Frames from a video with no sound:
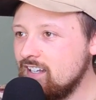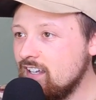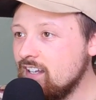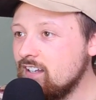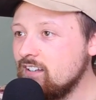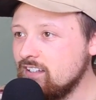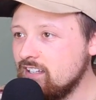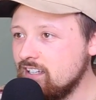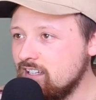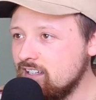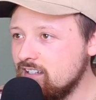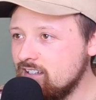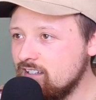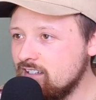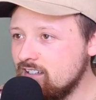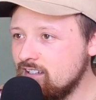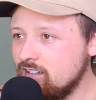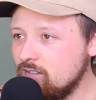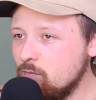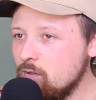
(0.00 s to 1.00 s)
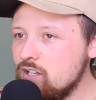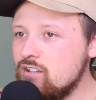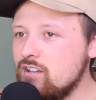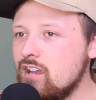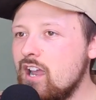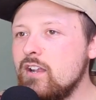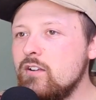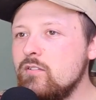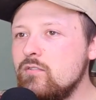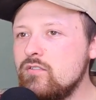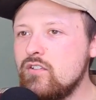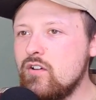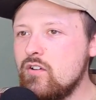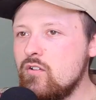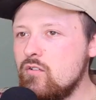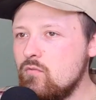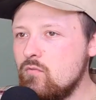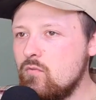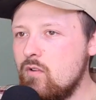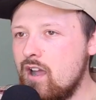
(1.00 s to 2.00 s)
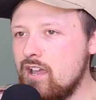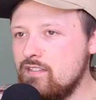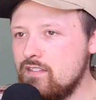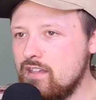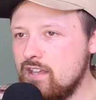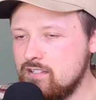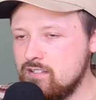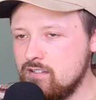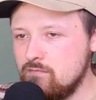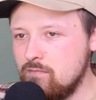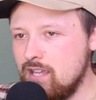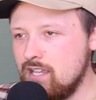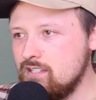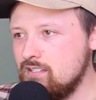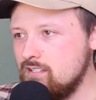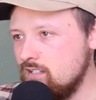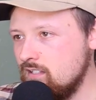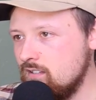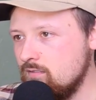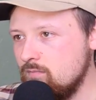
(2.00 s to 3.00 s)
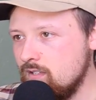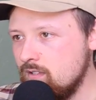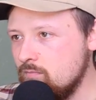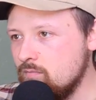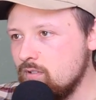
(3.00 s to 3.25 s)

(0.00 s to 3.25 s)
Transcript: in Italy? Which I don't know why that's amazing to me,